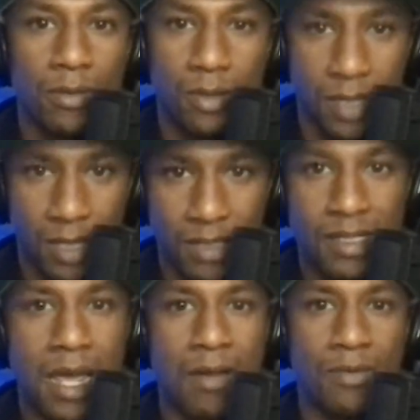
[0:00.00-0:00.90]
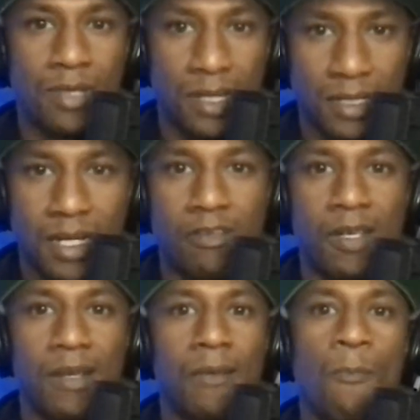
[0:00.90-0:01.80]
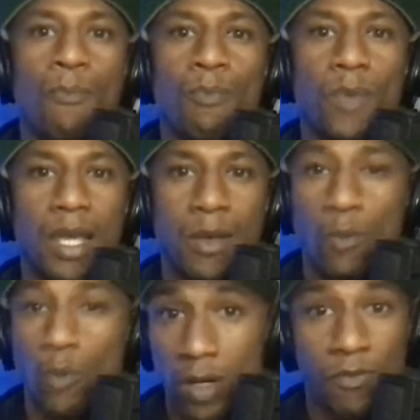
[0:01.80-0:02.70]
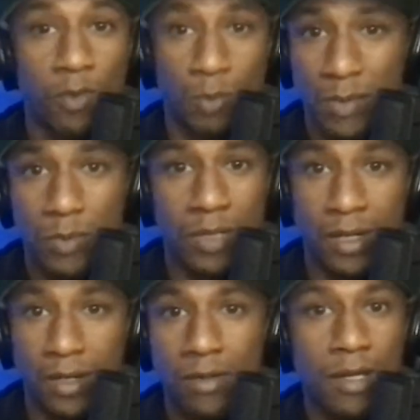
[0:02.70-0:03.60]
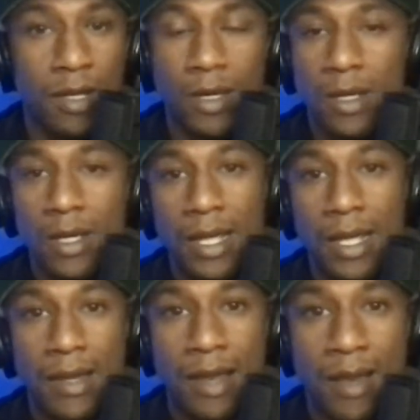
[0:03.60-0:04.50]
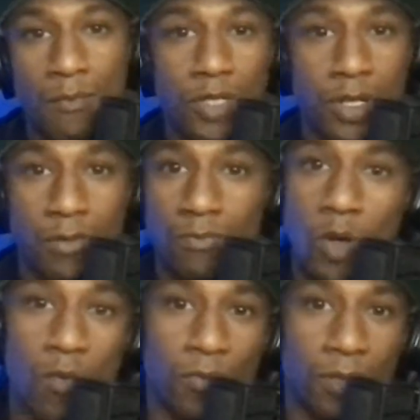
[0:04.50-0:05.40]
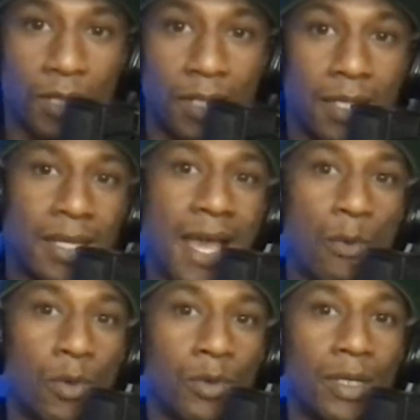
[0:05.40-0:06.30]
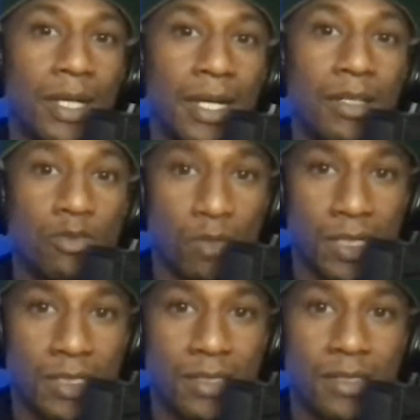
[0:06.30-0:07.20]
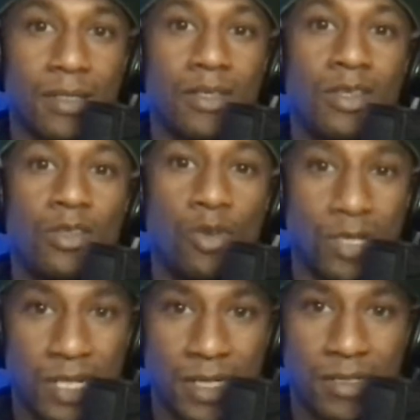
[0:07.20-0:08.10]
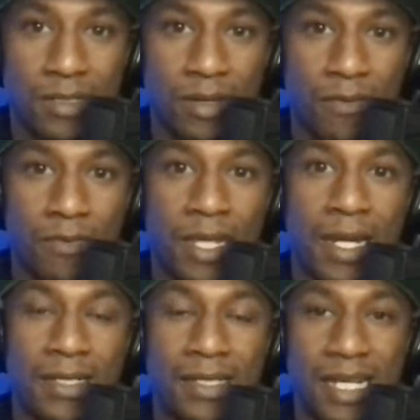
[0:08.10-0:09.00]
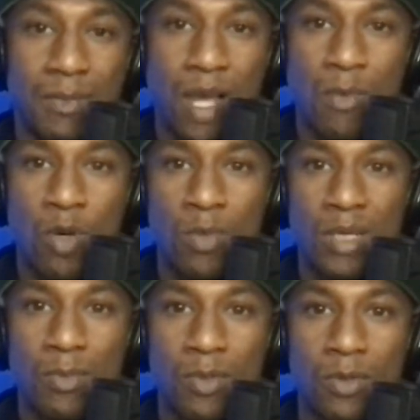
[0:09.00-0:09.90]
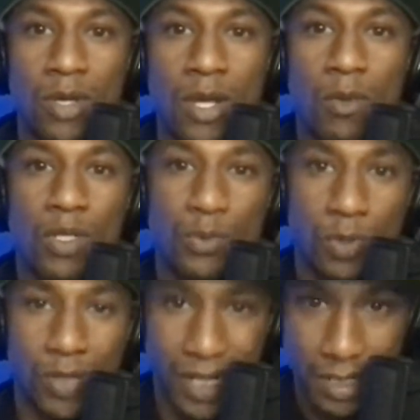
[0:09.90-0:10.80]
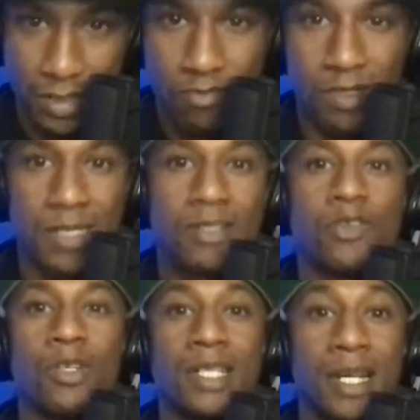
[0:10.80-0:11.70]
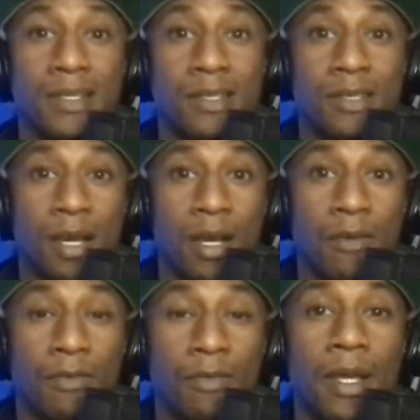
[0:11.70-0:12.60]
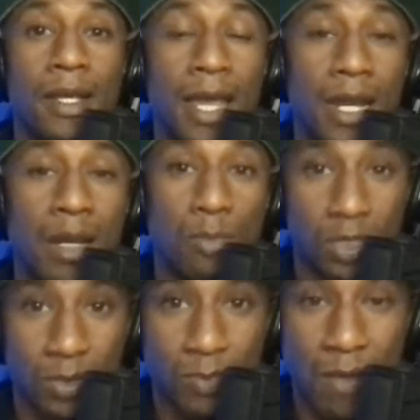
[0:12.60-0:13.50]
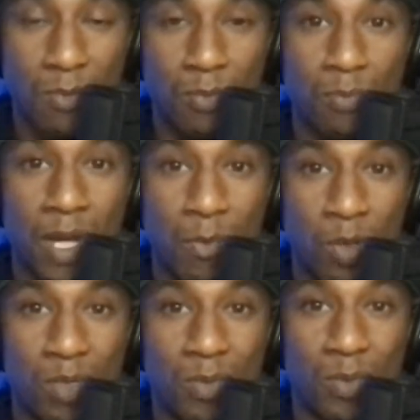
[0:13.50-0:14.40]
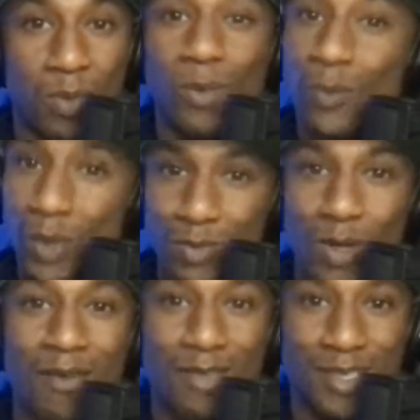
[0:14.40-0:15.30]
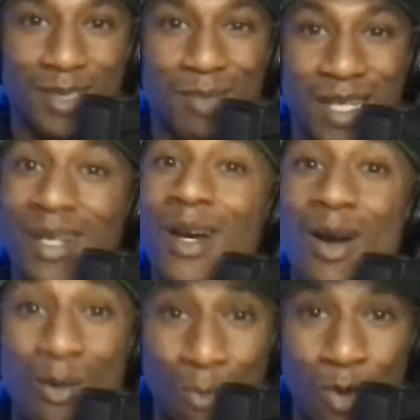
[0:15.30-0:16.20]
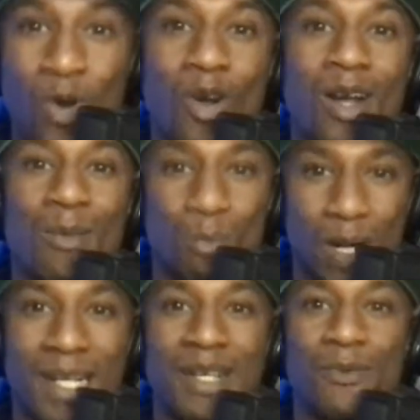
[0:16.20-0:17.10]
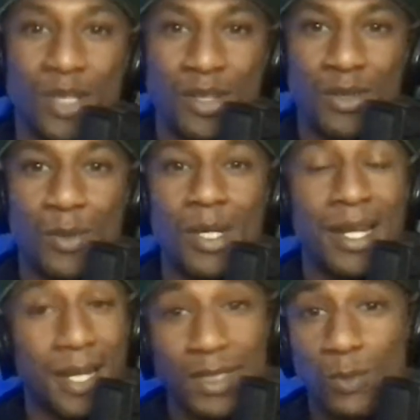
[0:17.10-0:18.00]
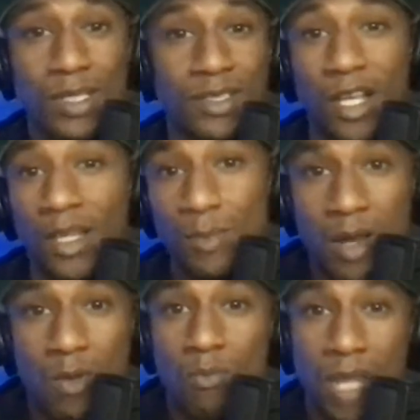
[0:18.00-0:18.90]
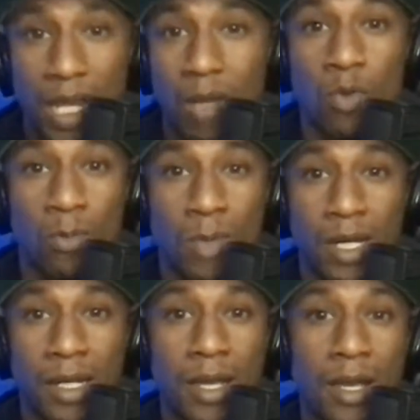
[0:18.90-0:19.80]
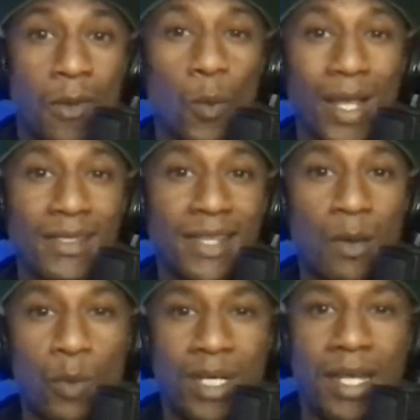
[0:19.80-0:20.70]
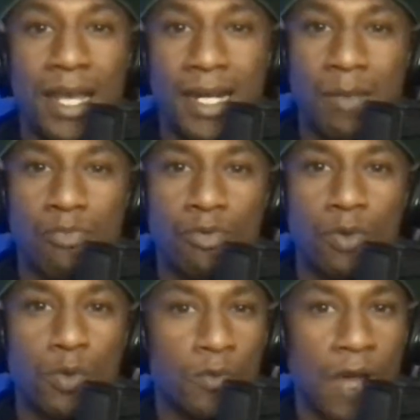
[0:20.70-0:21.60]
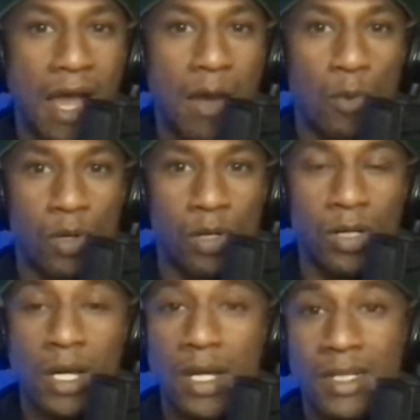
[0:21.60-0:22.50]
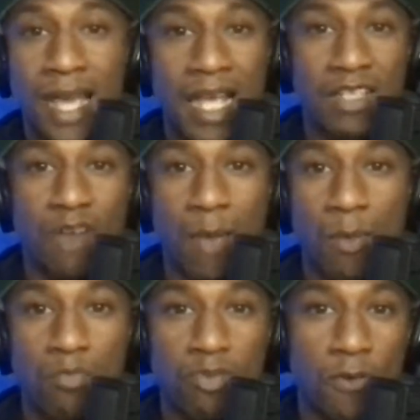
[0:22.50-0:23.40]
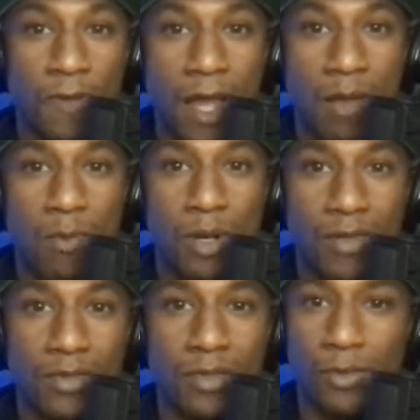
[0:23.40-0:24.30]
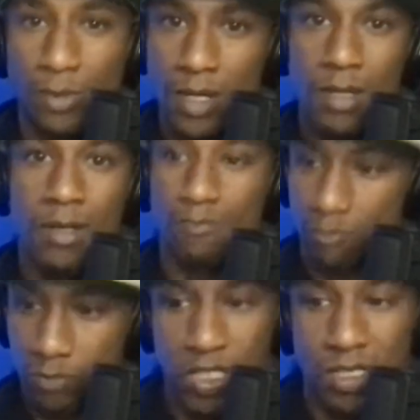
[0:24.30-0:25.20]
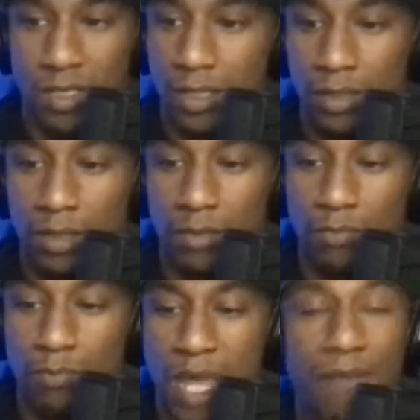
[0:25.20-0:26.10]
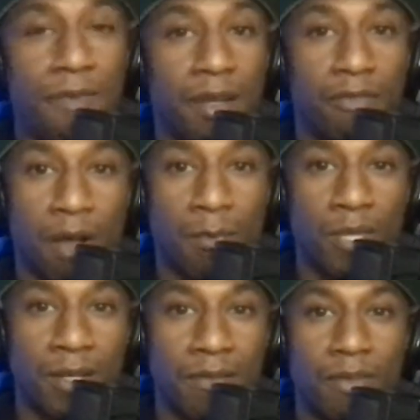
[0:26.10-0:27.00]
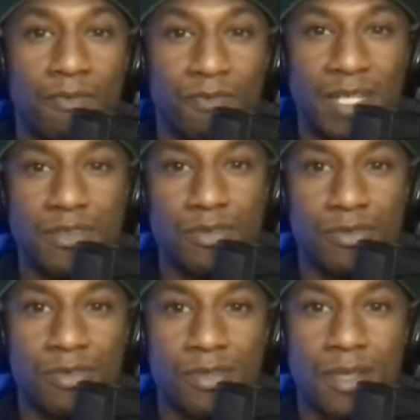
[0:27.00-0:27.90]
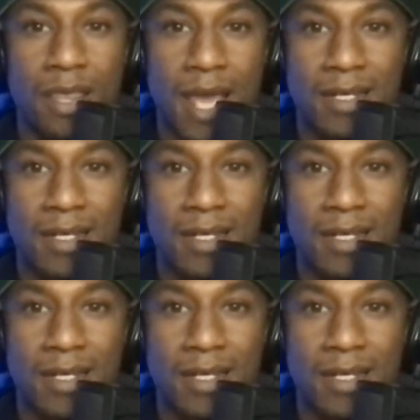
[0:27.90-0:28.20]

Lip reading: to this town, to this area, and work for people here. And hopefully that will increase your chances of getting seen by more people, which will increase your chances of getting booked by more people, which will obviously mean more money for you. And that's what it's all about, making more money, ways that we can improve our TaskRabbit profile, but also just benefit from the different features that